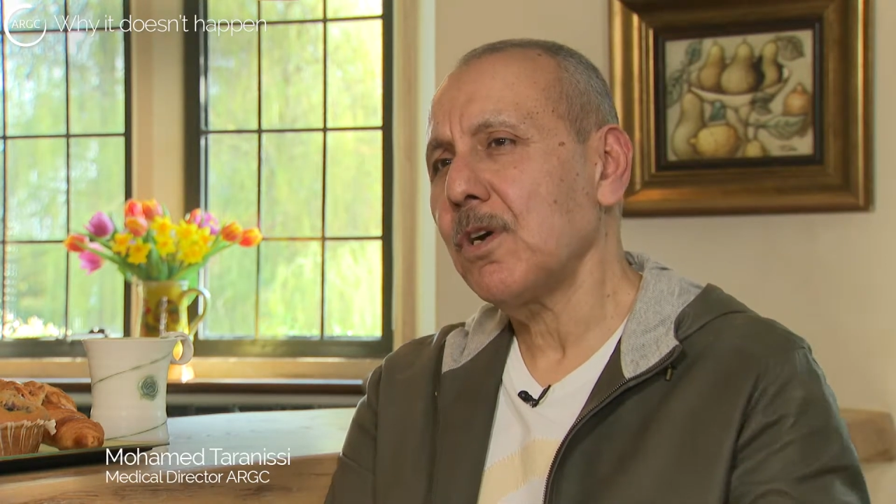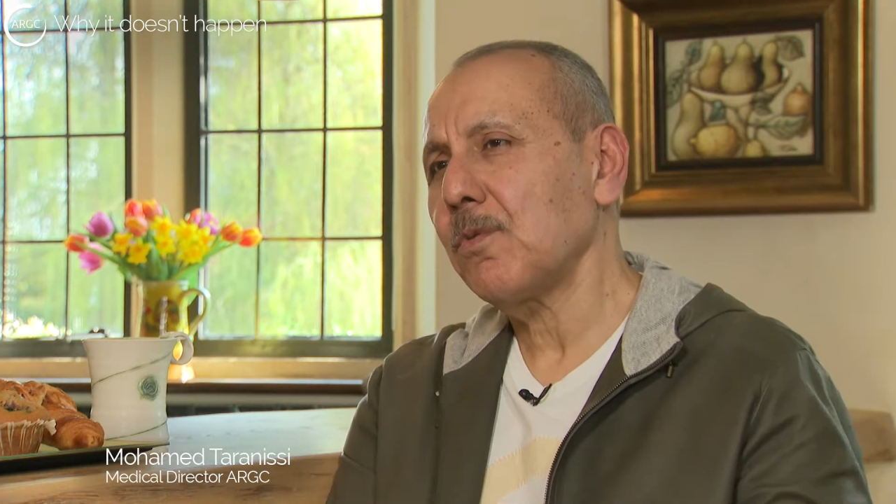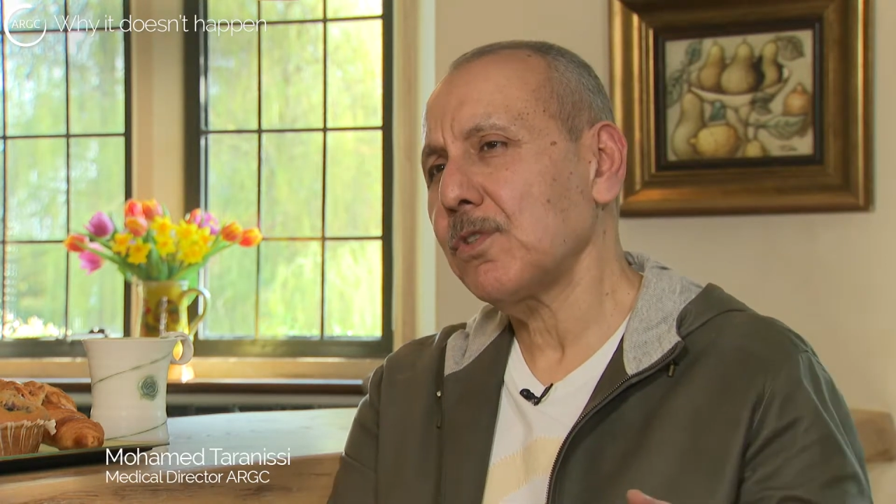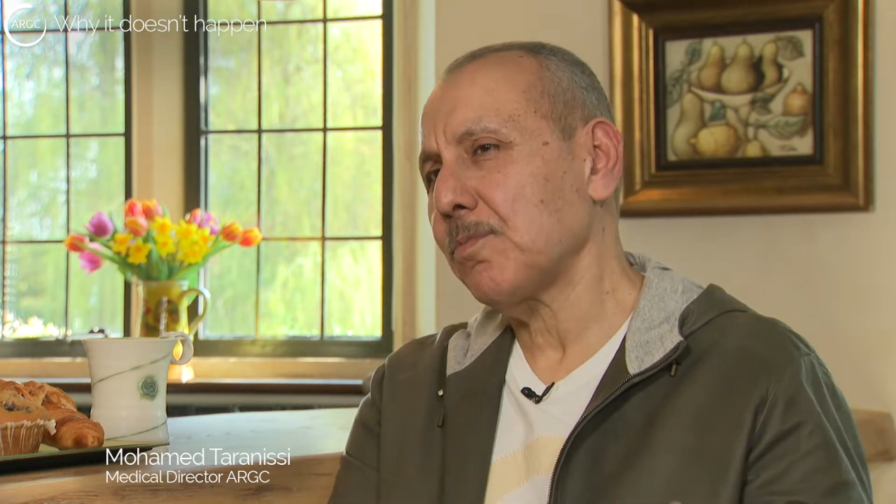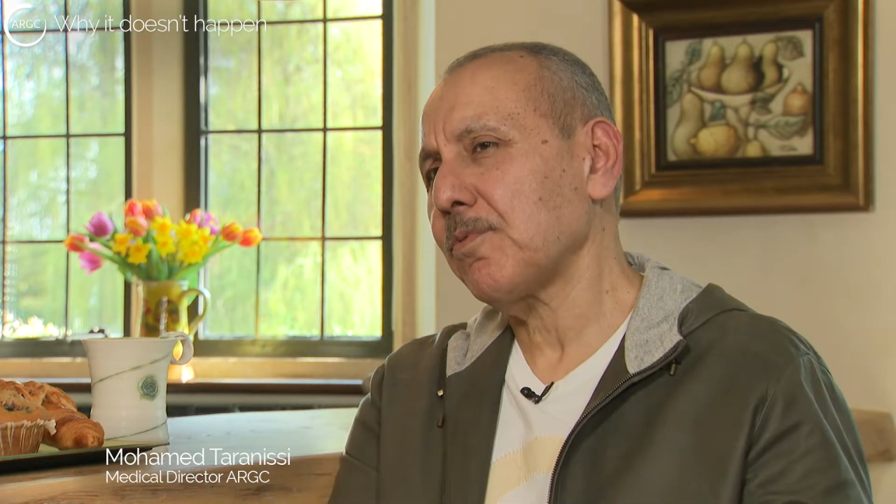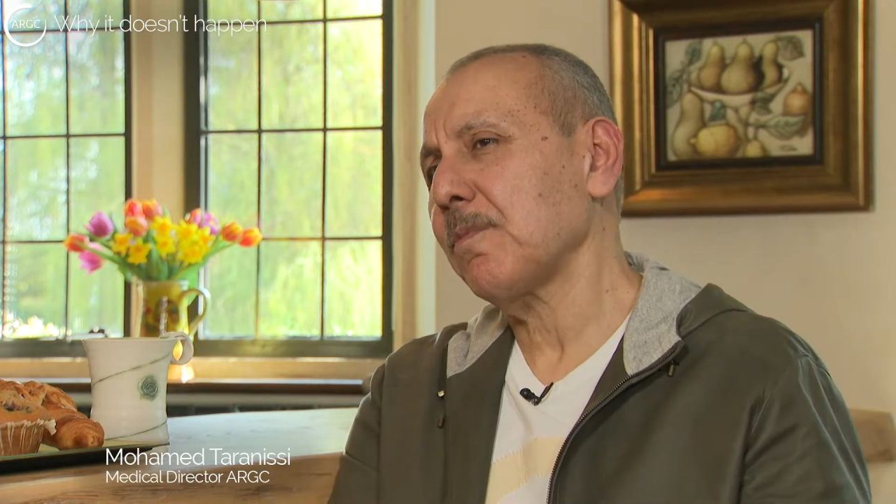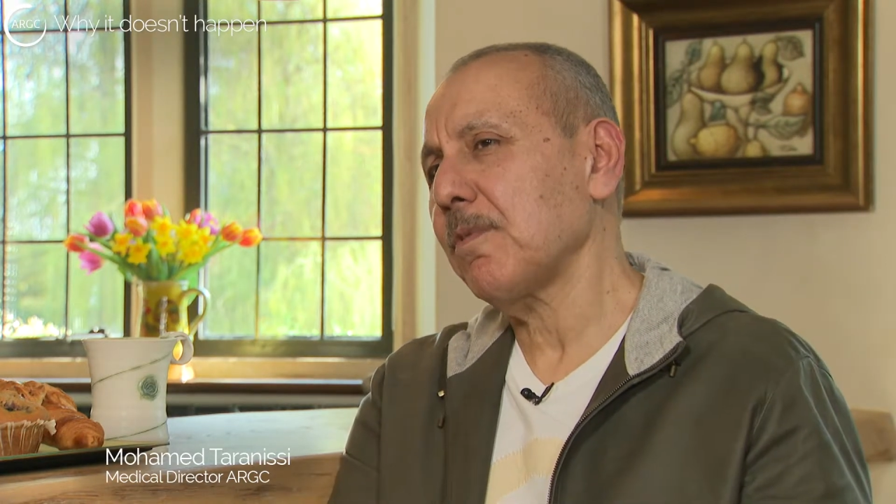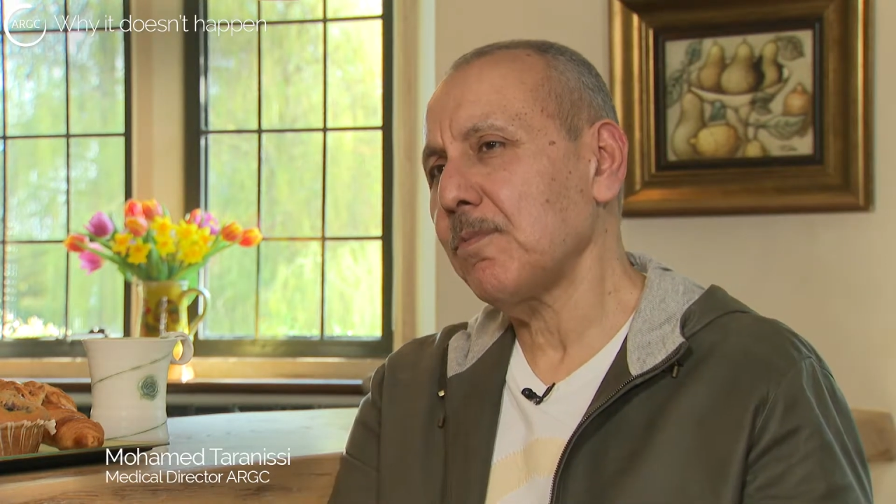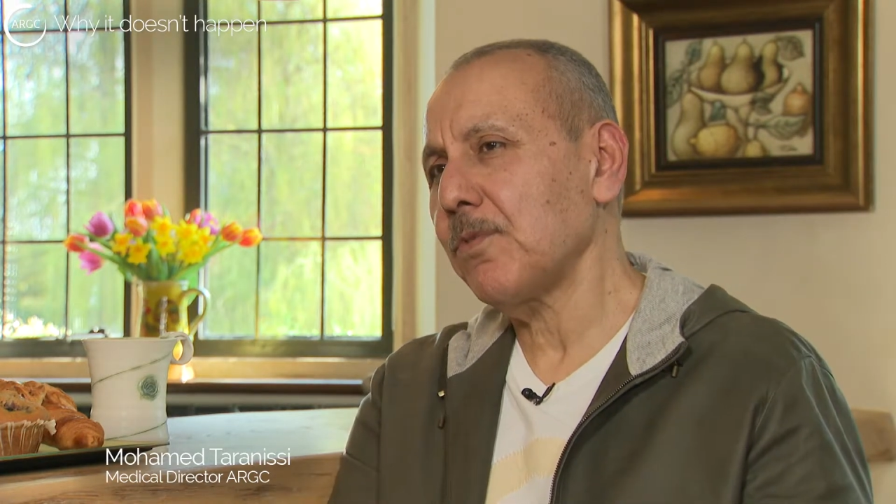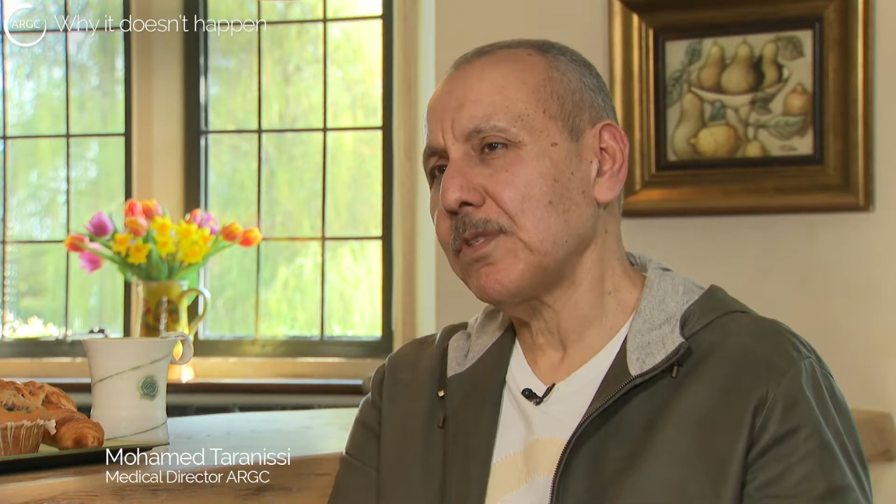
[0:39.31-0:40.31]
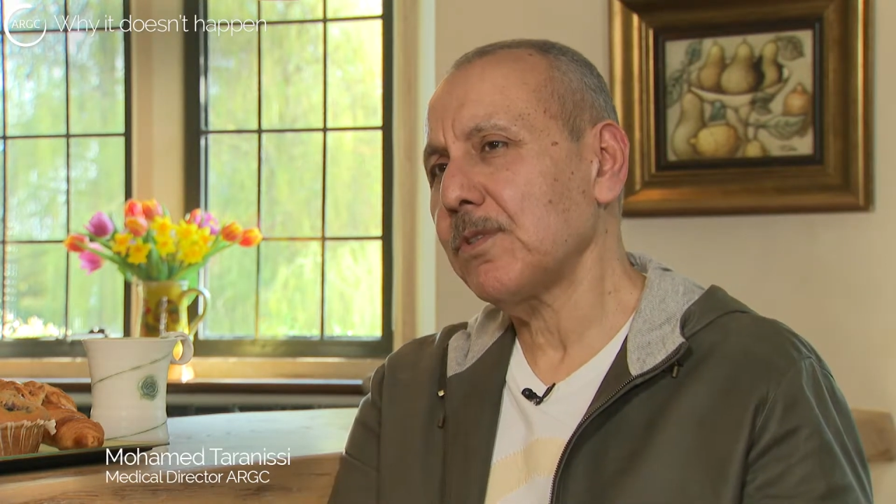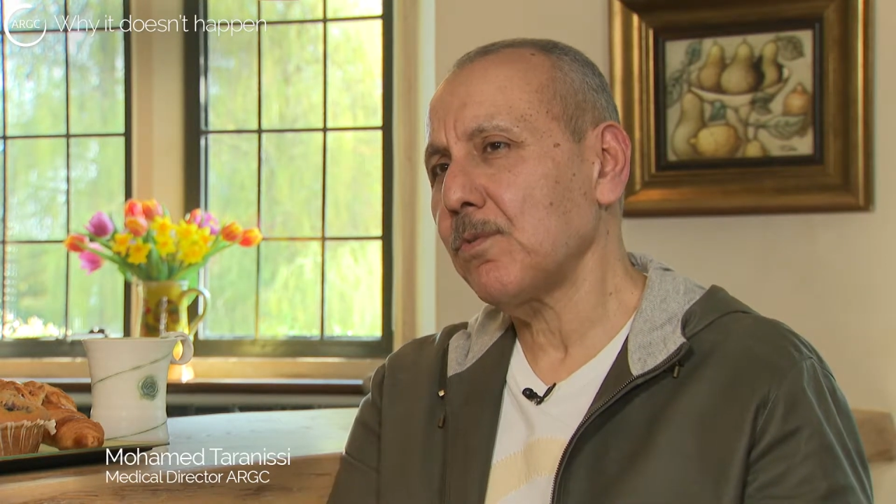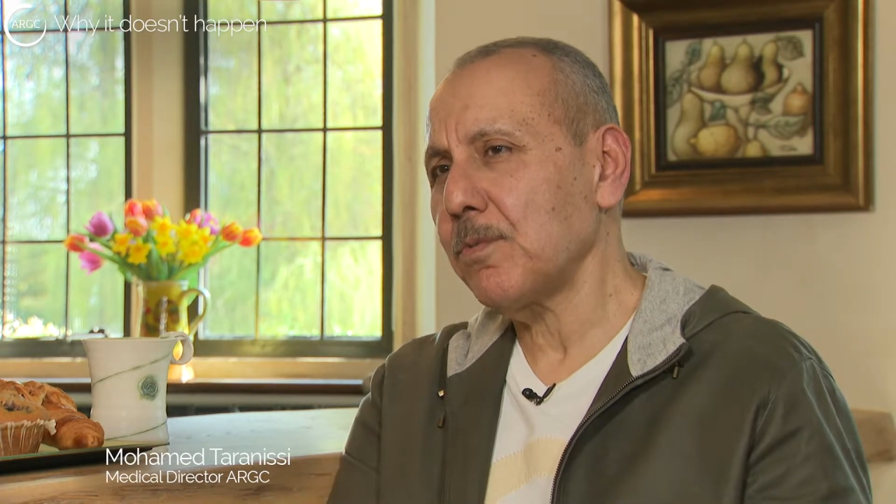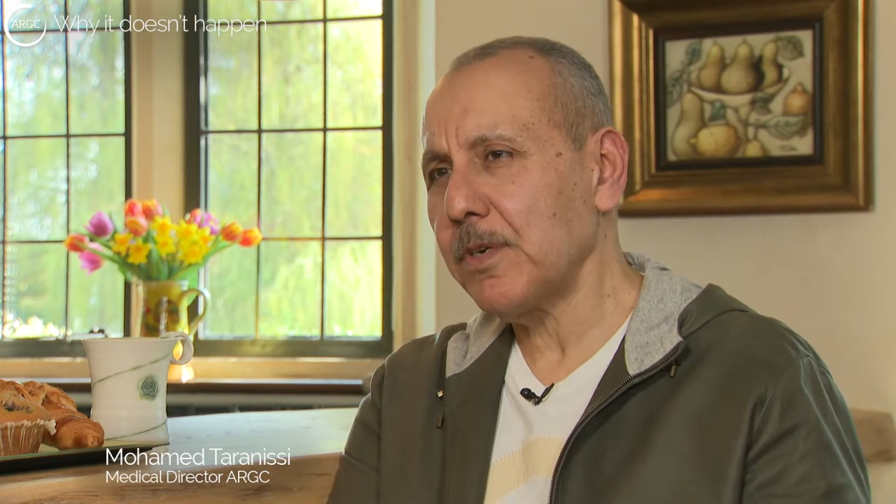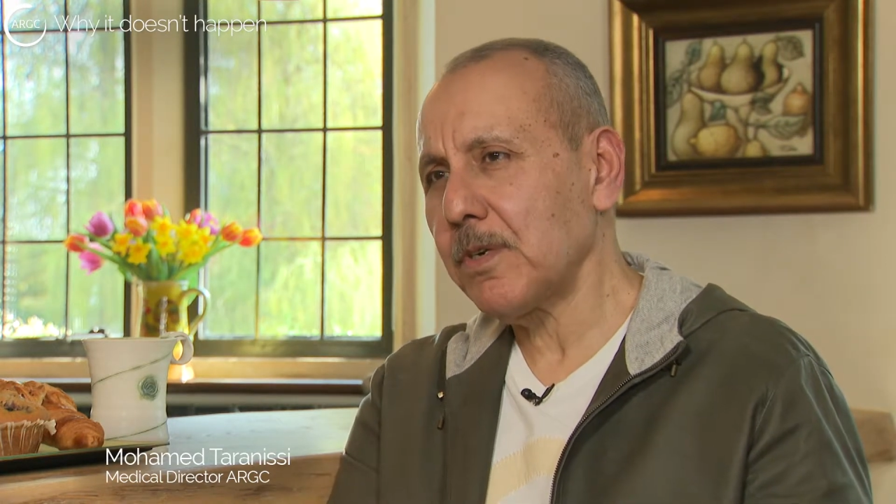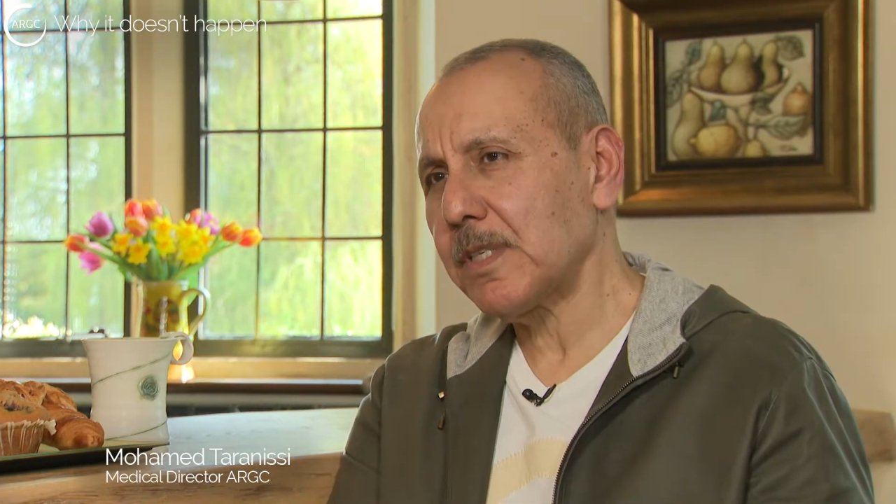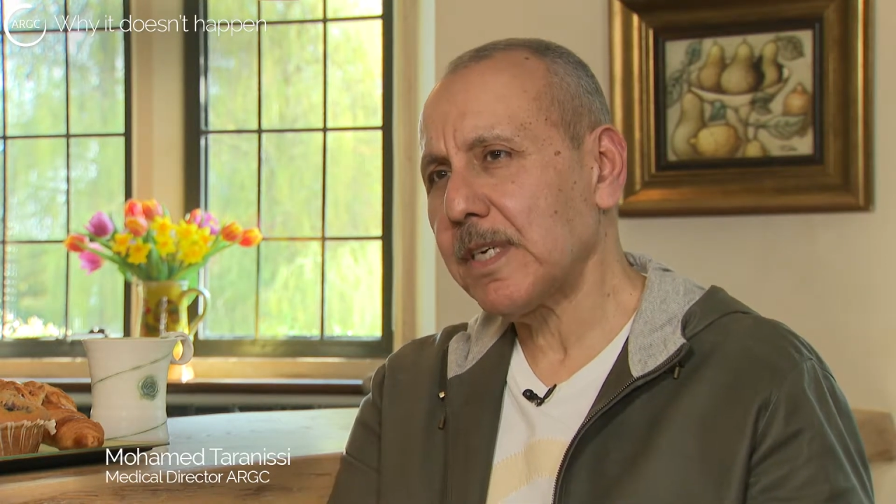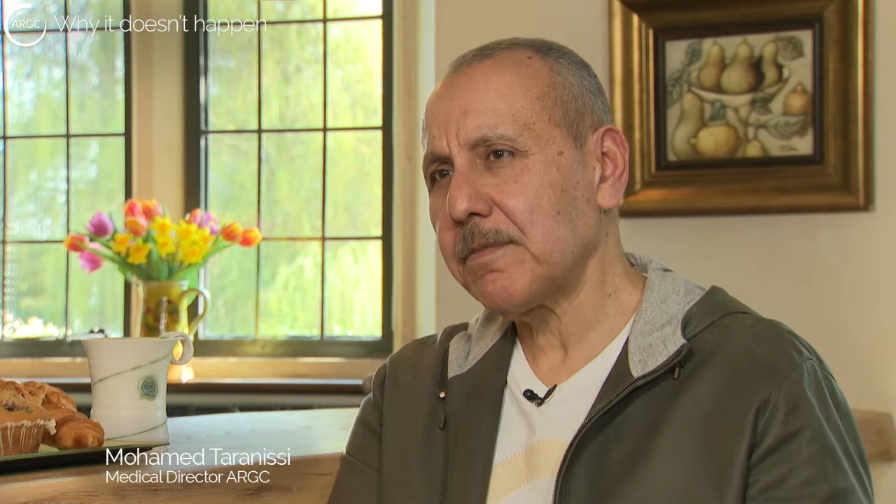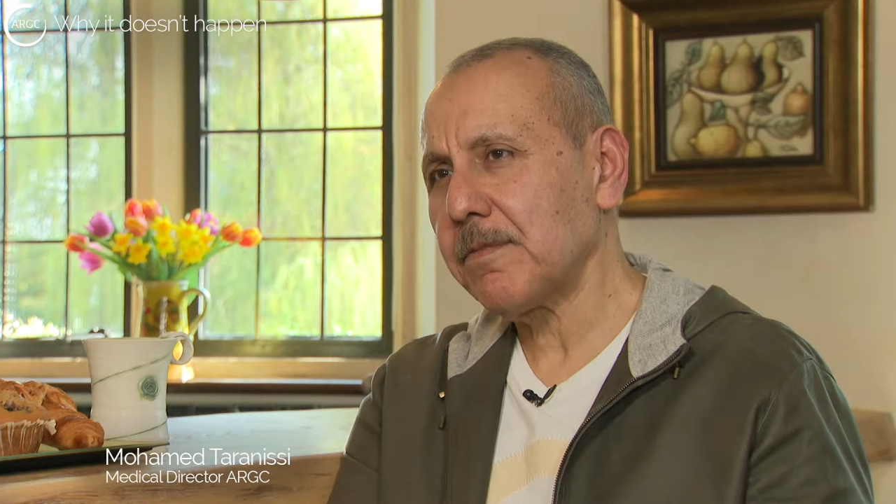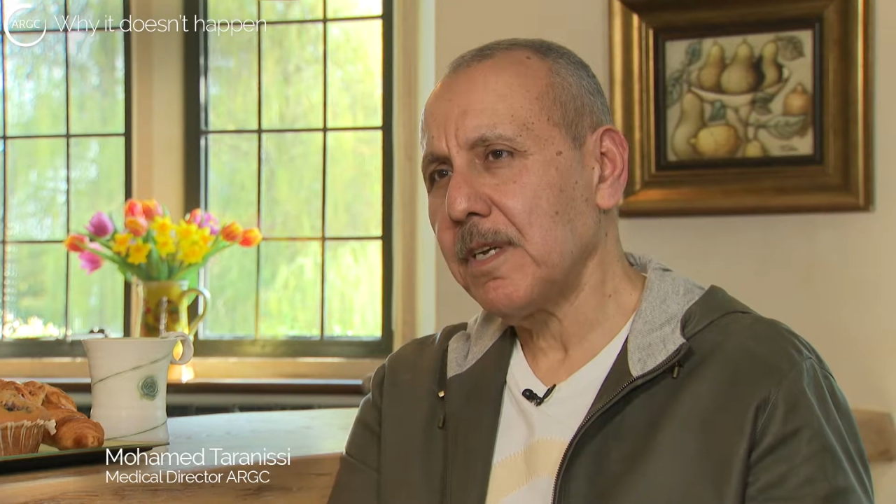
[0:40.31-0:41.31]
with a problem with the woman
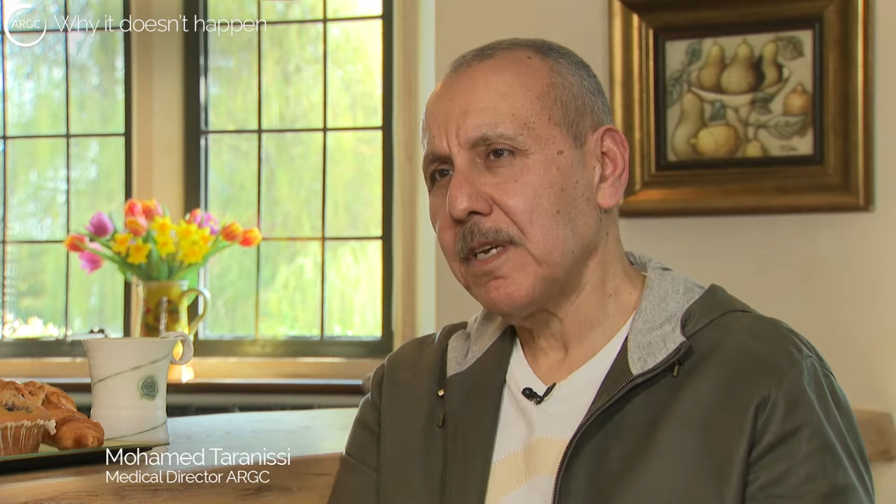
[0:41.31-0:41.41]
herself,